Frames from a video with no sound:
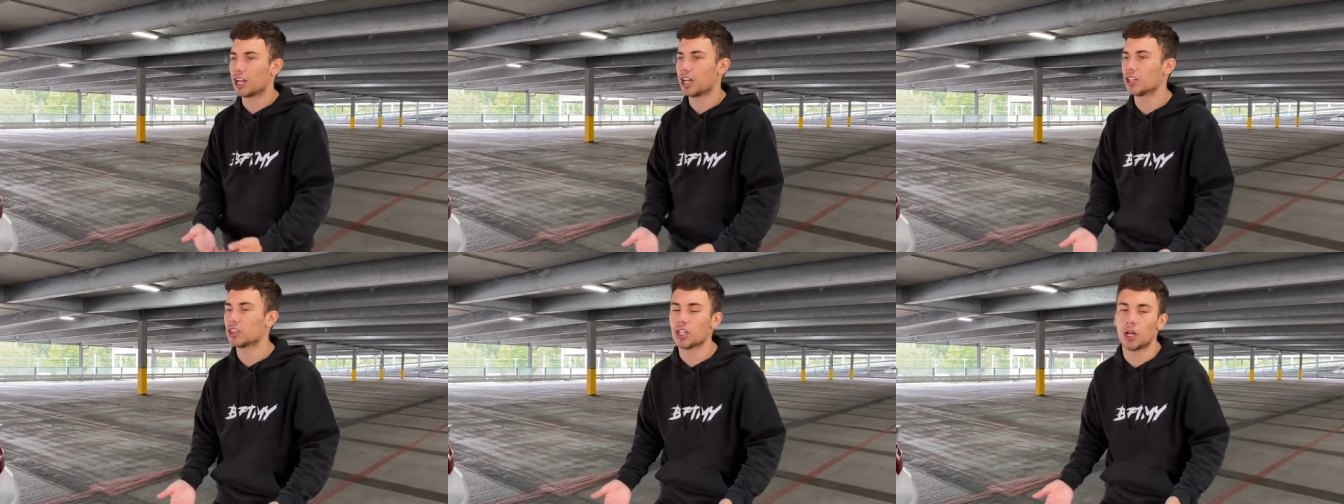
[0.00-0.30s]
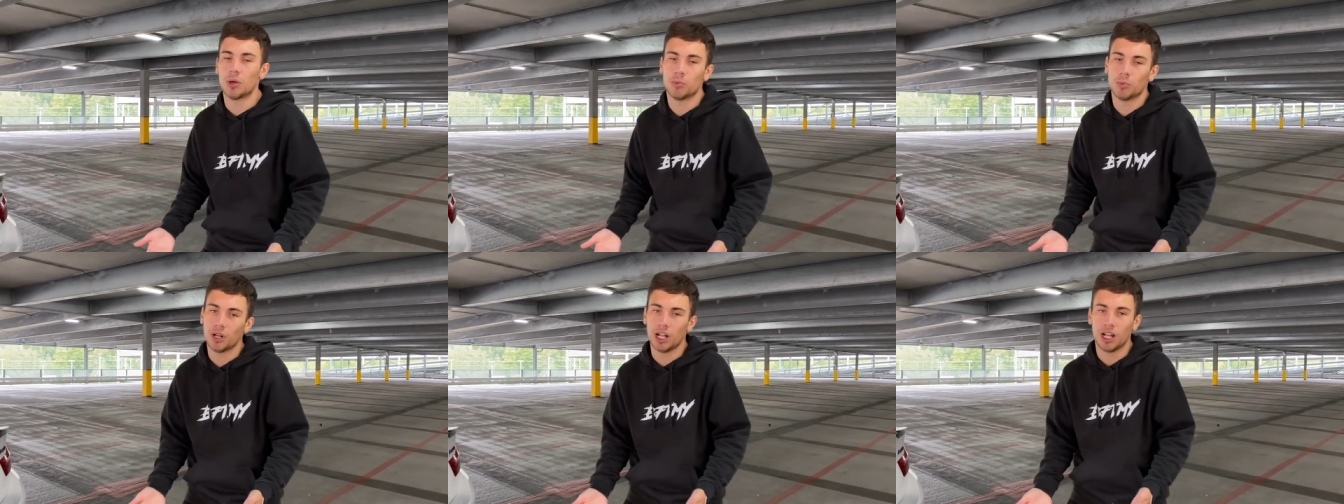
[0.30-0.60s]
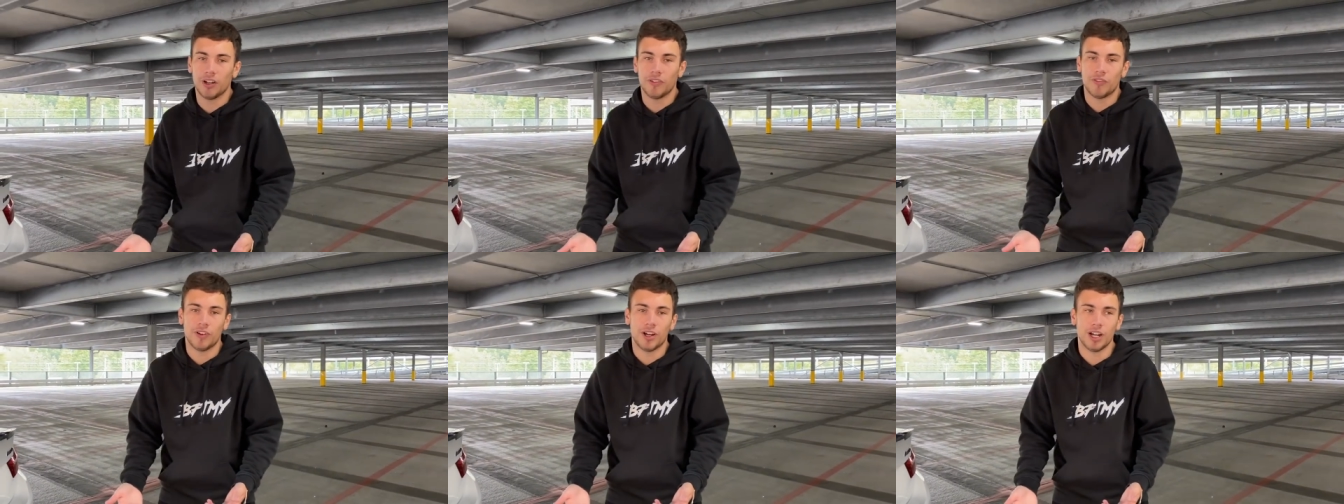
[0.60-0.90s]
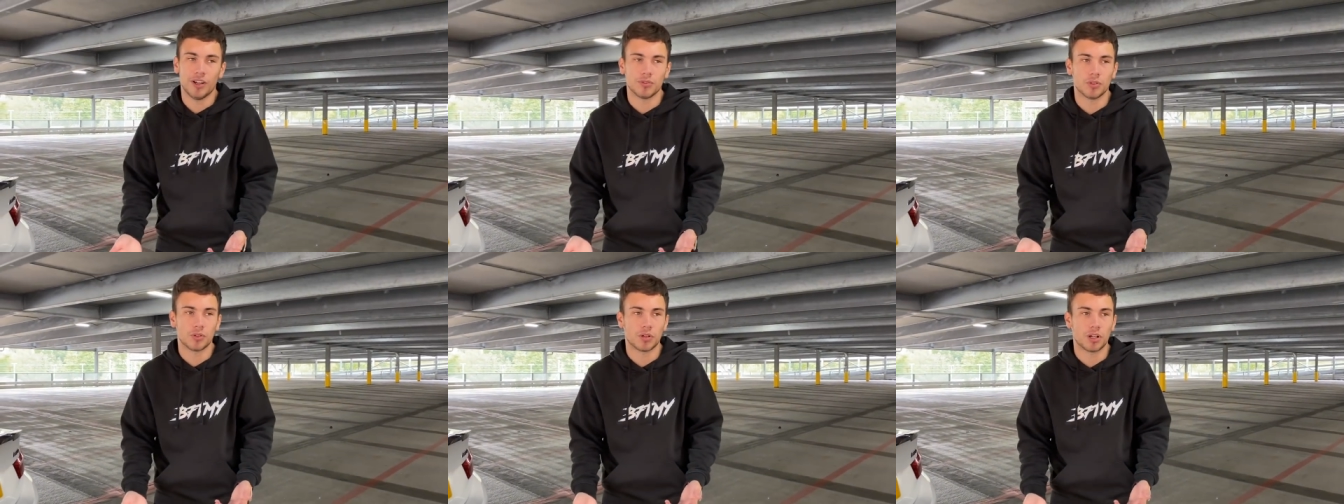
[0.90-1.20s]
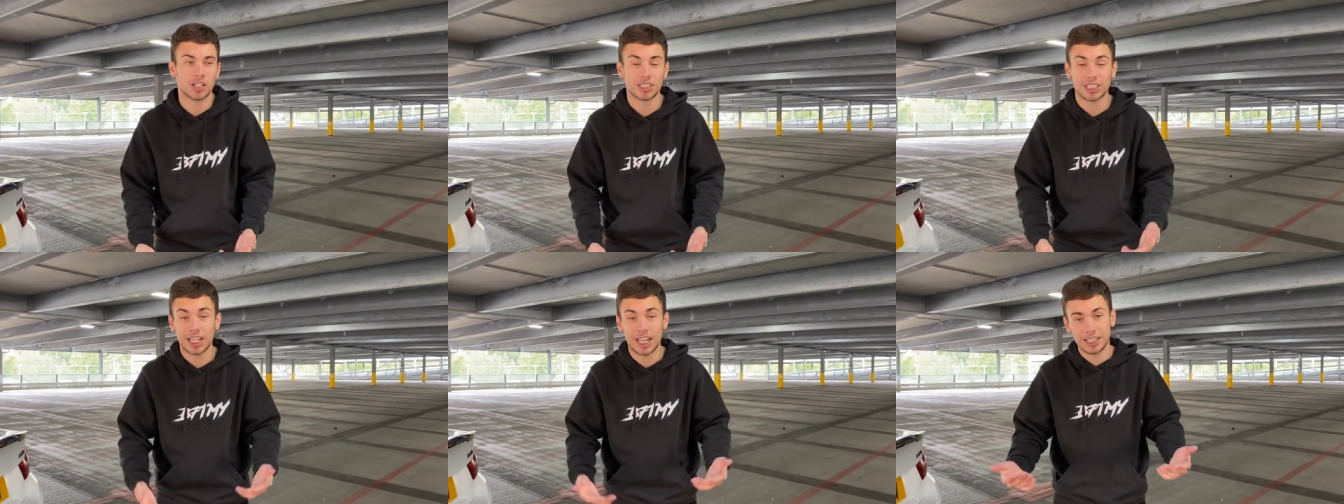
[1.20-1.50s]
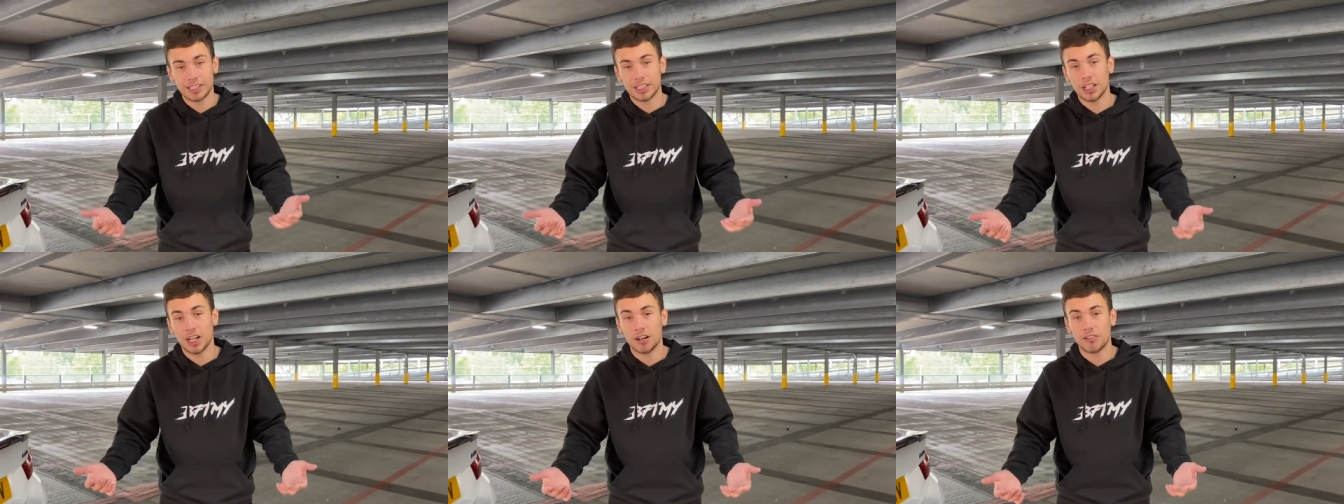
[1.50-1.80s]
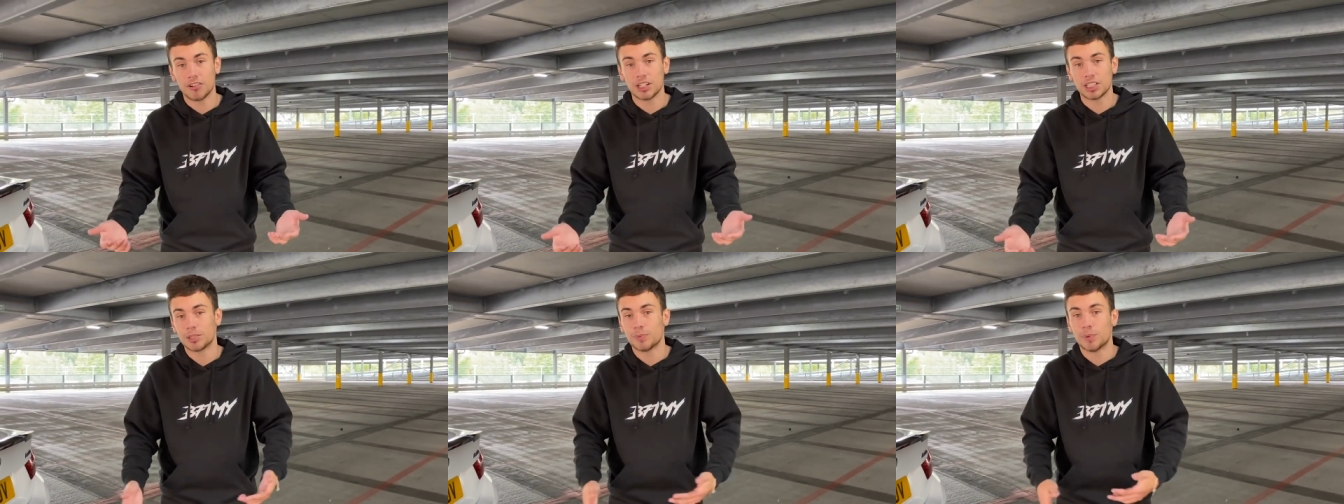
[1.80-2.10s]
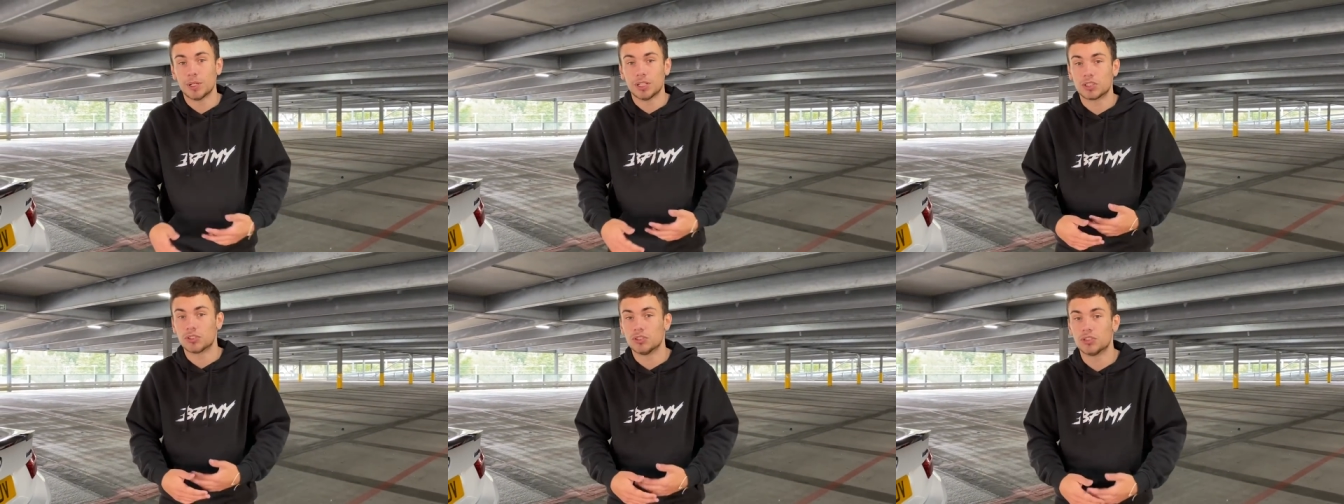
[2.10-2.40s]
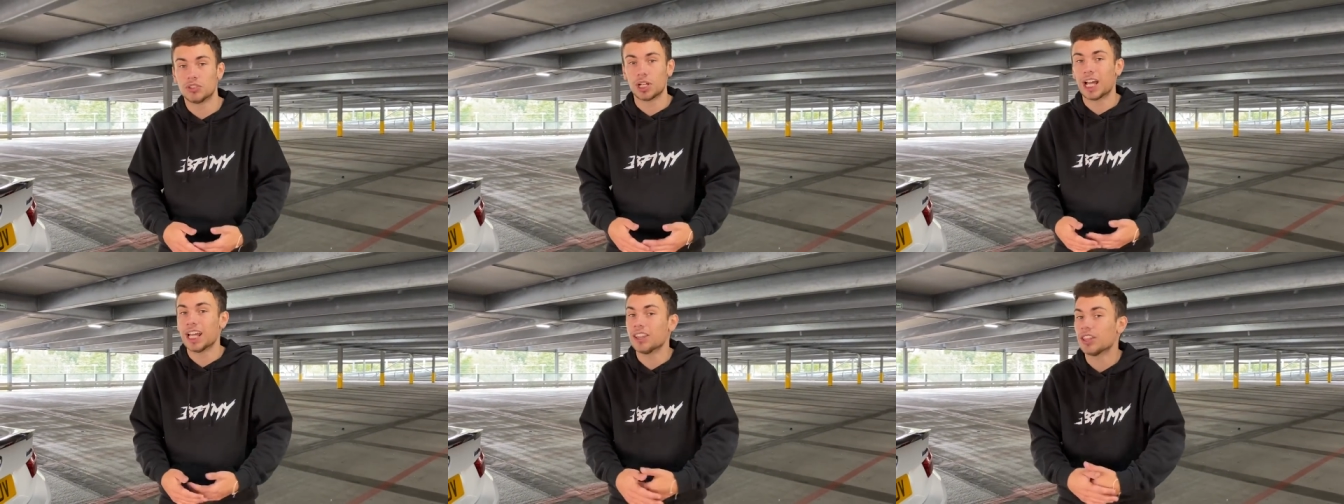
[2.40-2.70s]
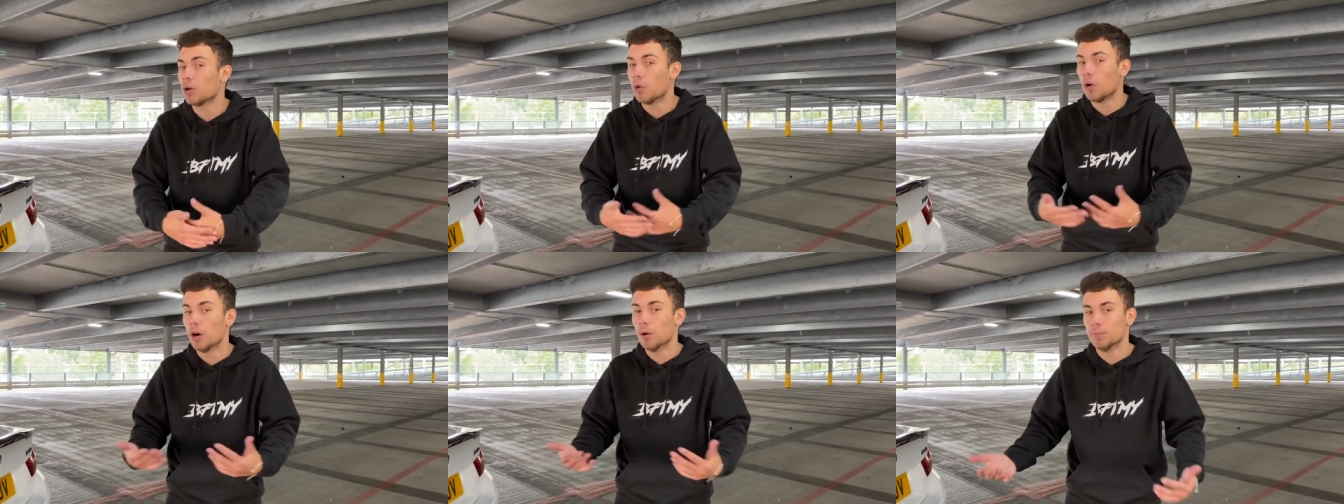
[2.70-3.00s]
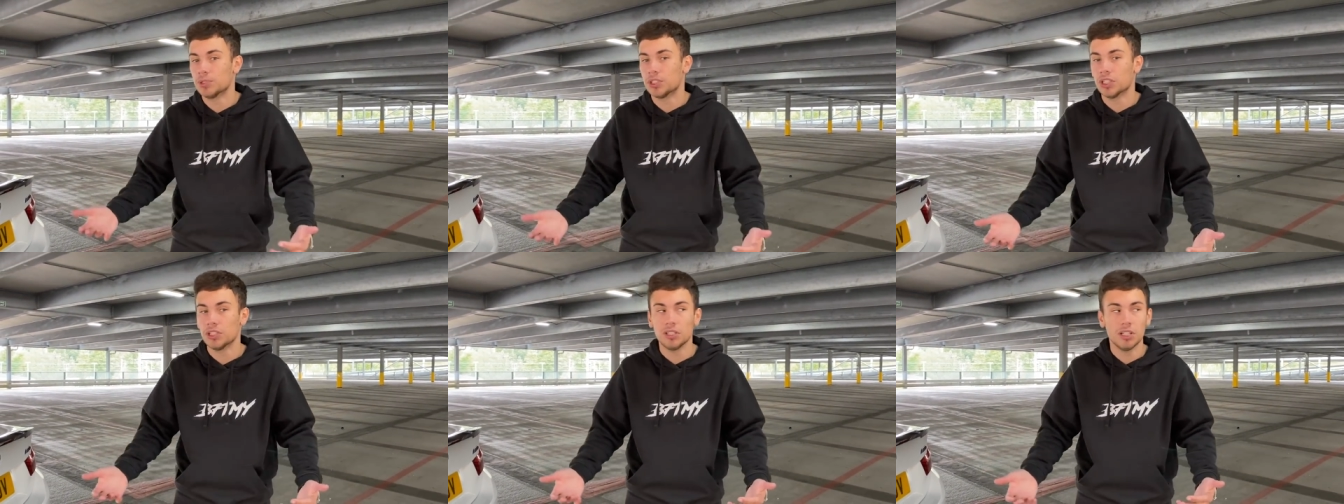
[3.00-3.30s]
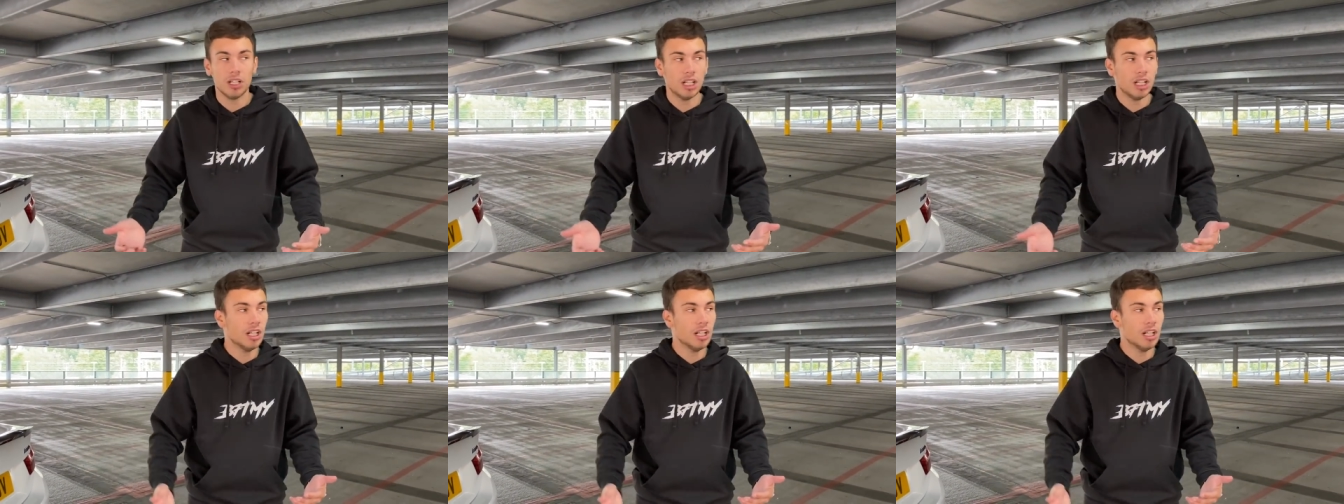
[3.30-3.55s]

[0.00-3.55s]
I don't like five door cars. I had the RS, but it's because you had no option.